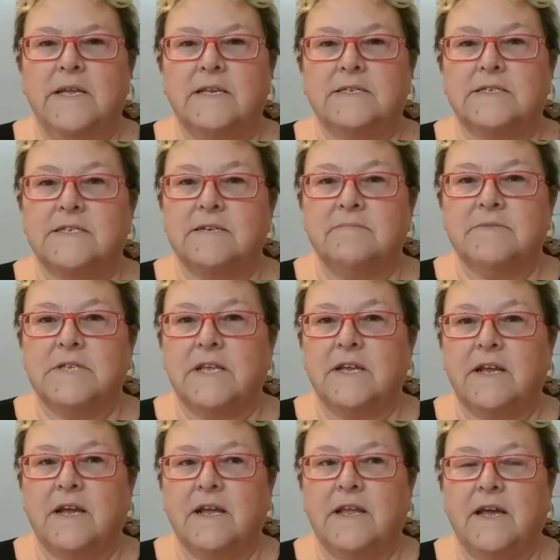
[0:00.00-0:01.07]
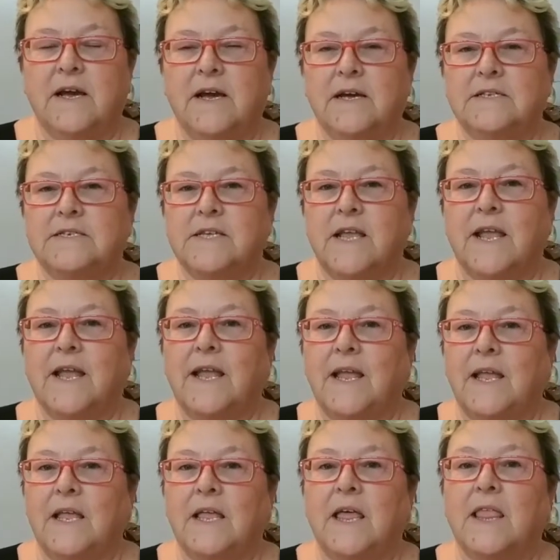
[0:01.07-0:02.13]
It seems like I got
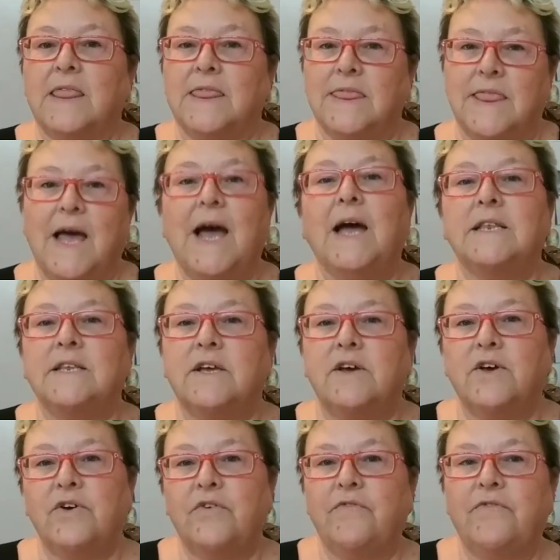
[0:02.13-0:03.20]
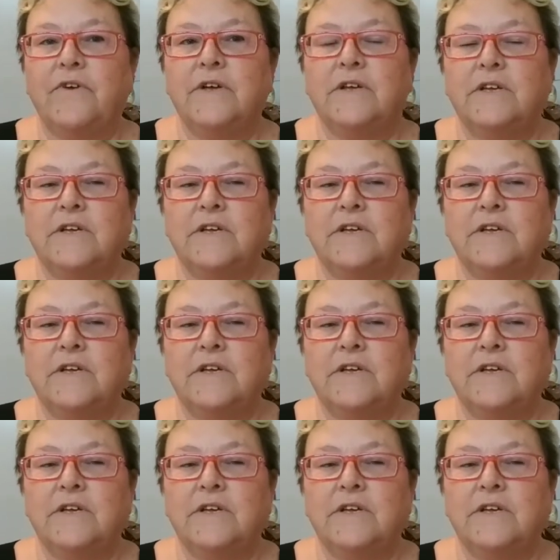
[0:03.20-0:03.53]
a lot of